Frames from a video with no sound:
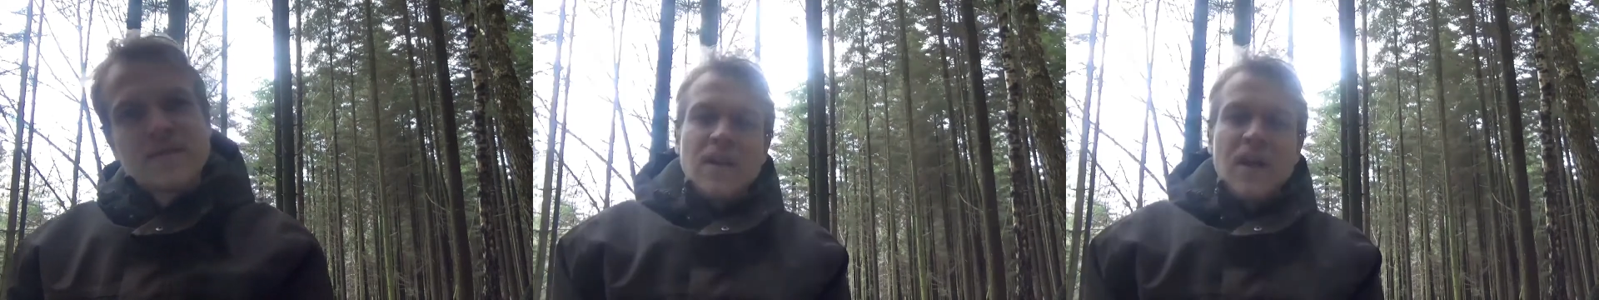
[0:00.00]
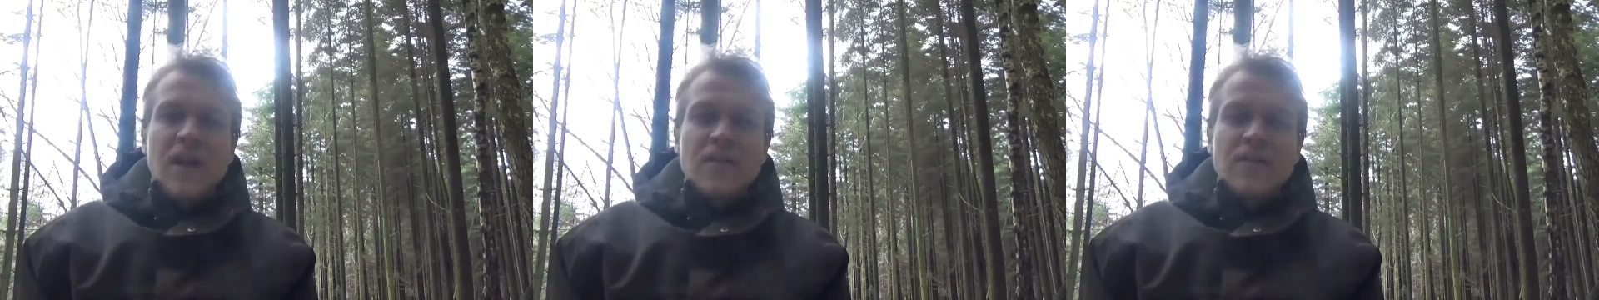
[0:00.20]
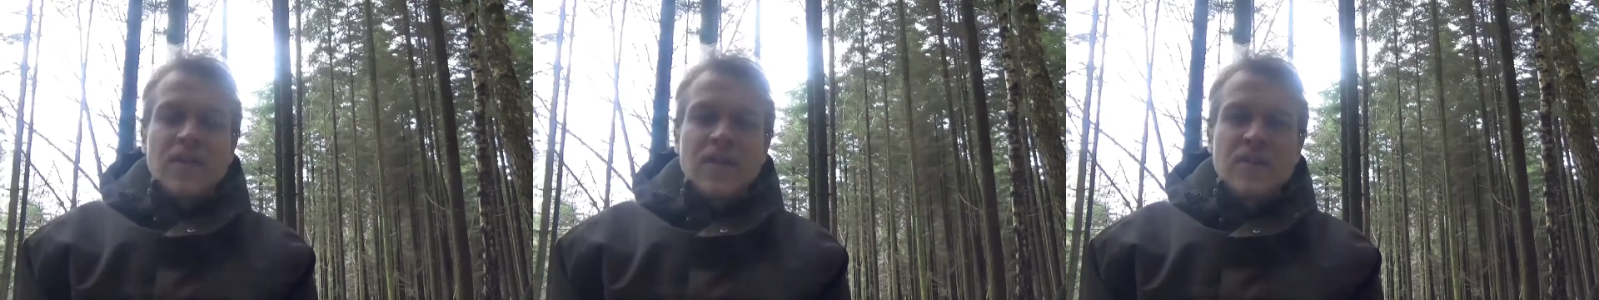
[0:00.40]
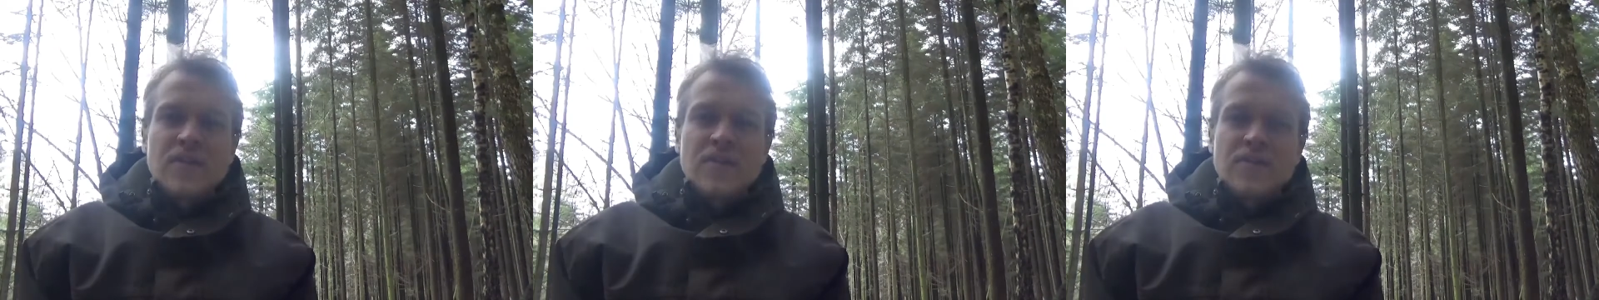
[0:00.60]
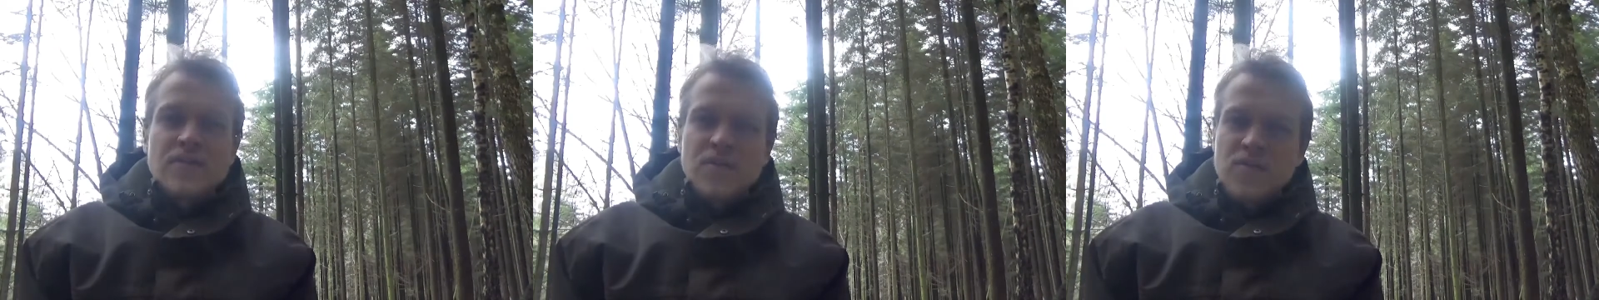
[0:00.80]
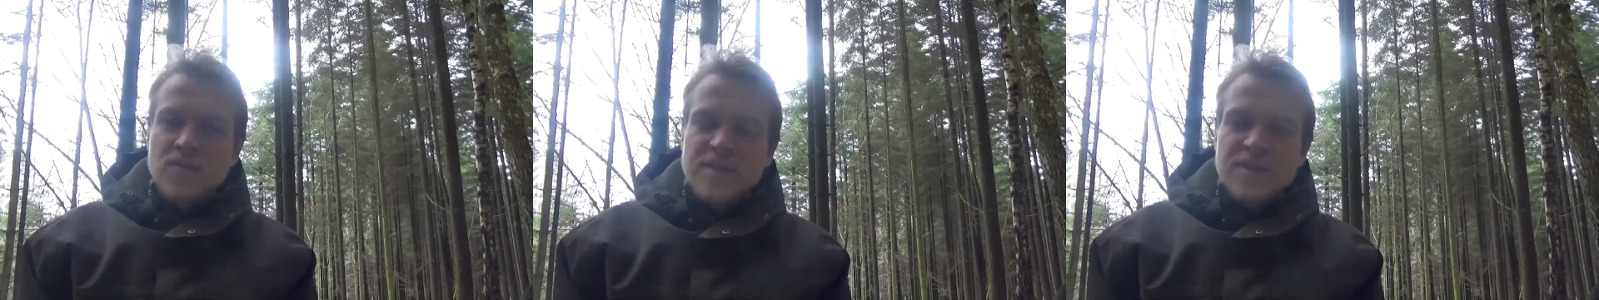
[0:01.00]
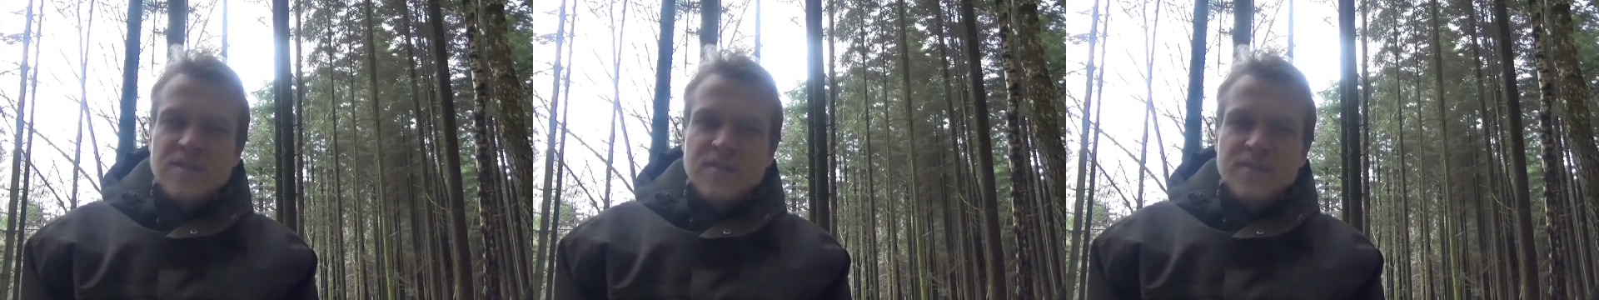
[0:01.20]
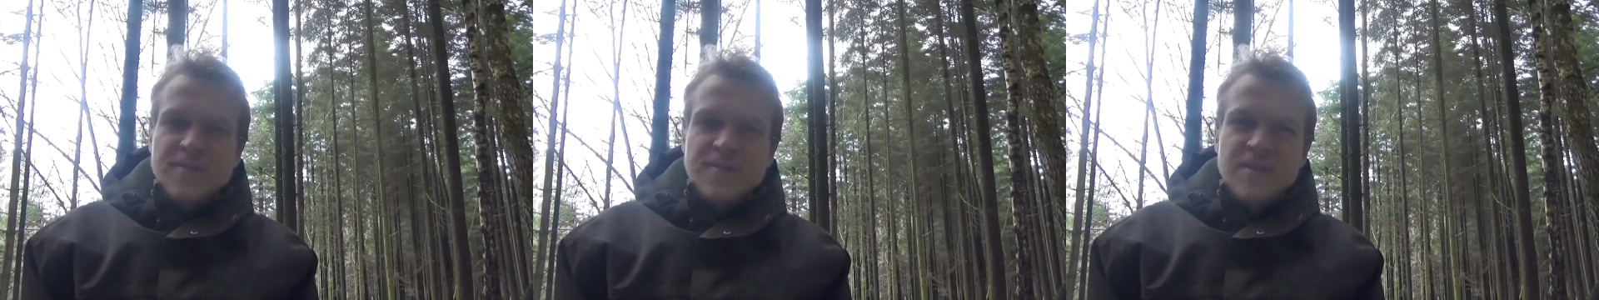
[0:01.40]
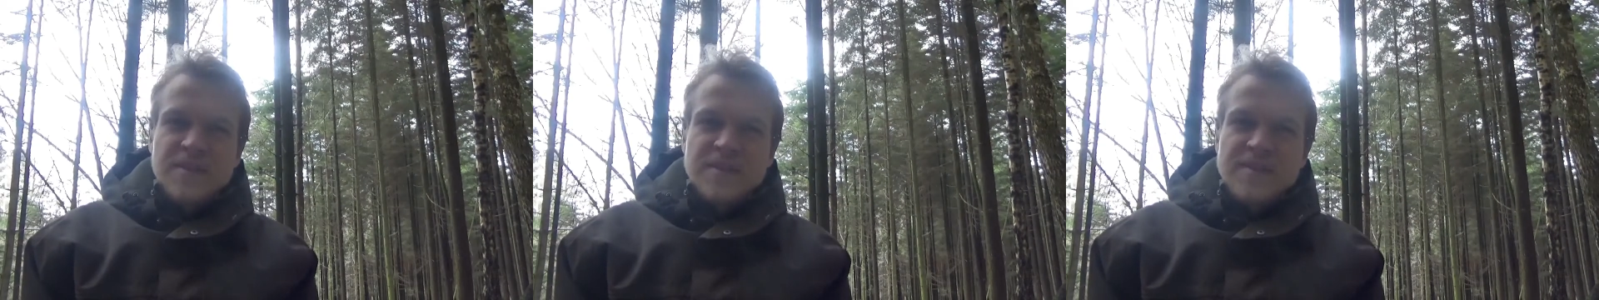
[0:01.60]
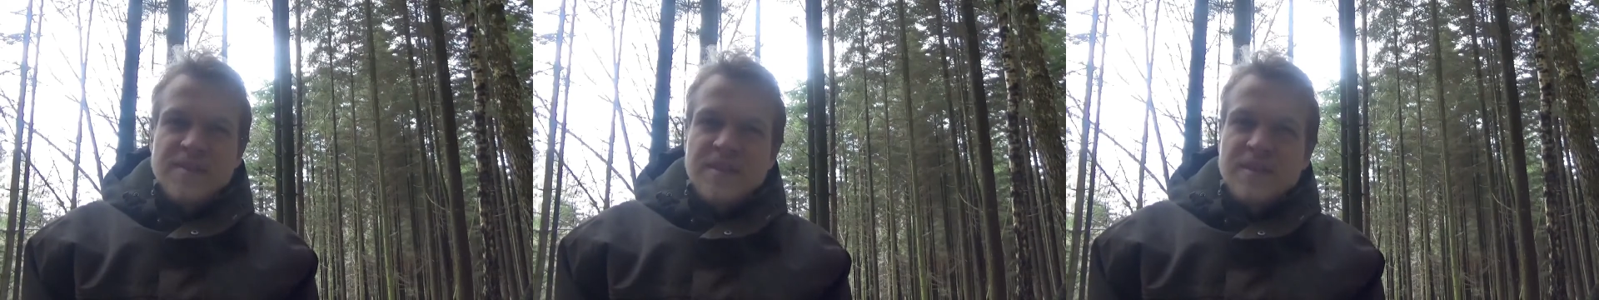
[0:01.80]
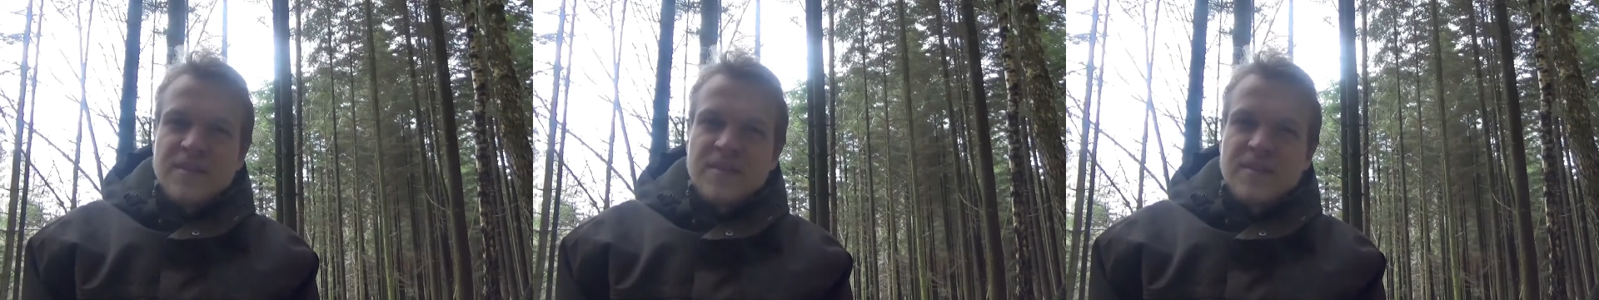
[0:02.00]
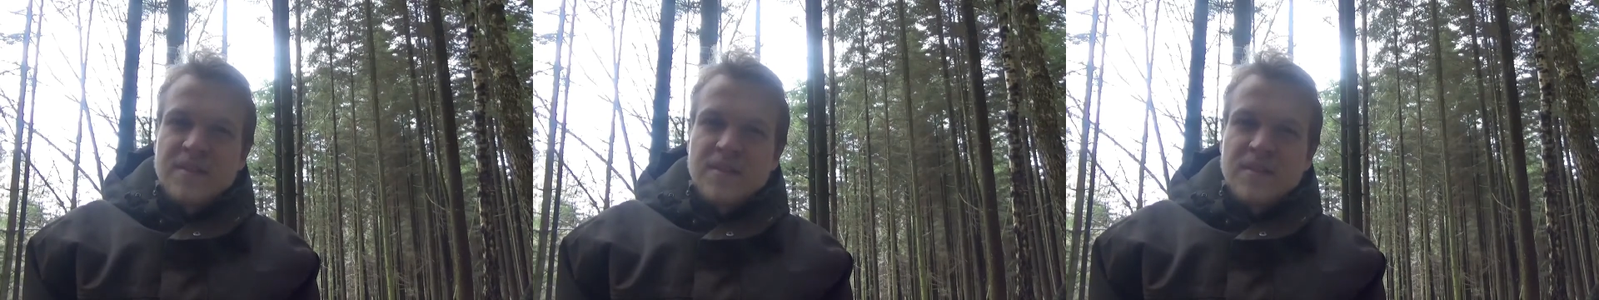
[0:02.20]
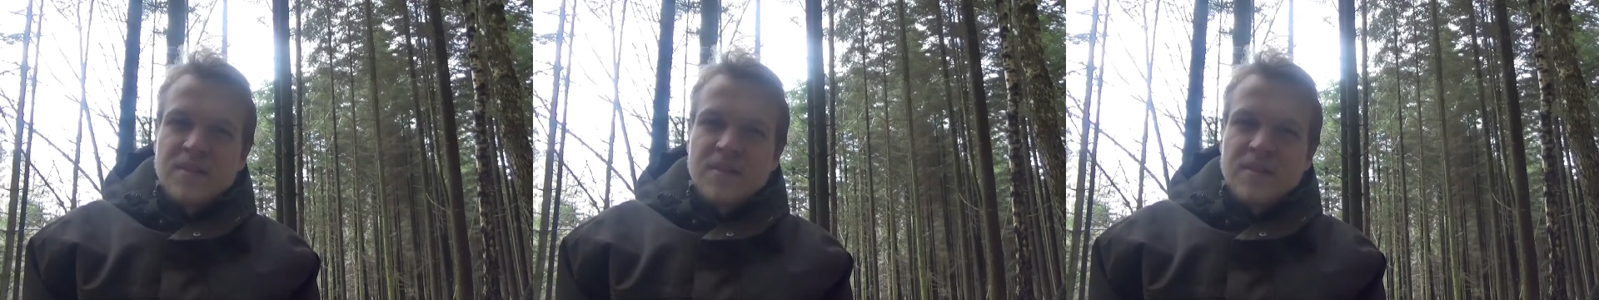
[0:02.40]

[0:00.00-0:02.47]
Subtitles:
And those are the things that,